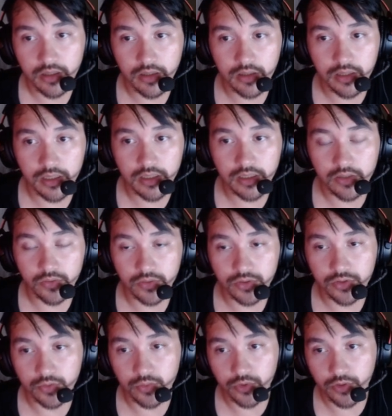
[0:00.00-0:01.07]
Then it will
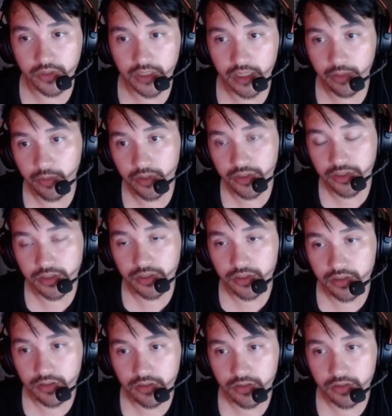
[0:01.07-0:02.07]
do more damage